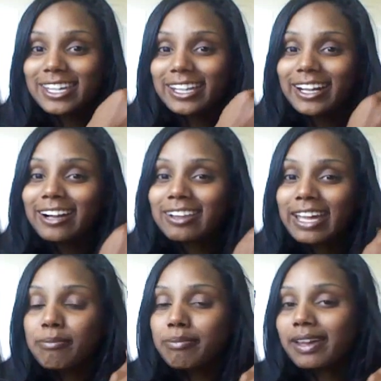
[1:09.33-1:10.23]
and
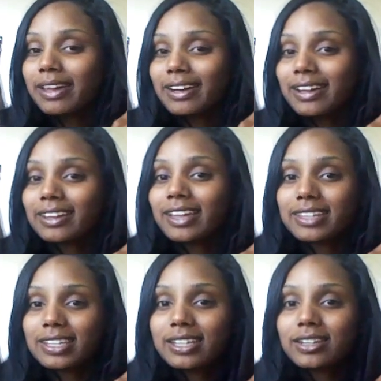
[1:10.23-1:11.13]
clamp it and
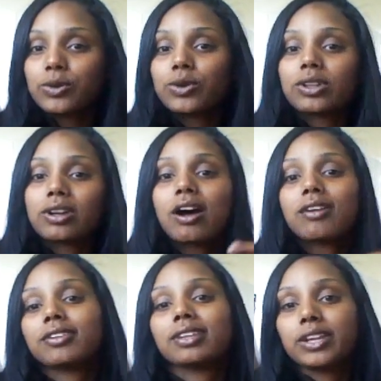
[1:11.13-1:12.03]
let the heat cool it
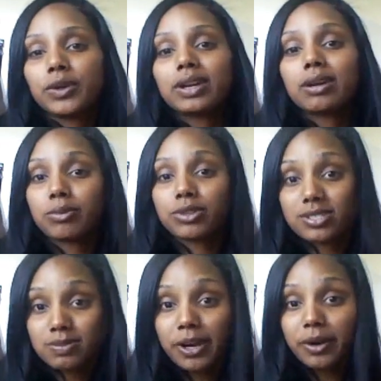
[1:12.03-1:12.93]
off, and then you end up with
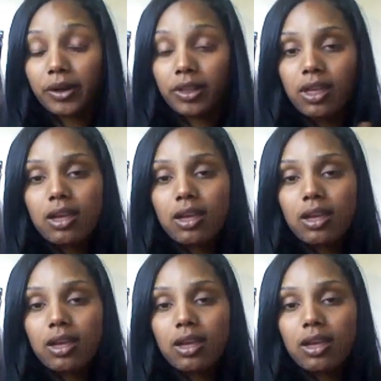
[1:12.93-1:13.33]
a spiral.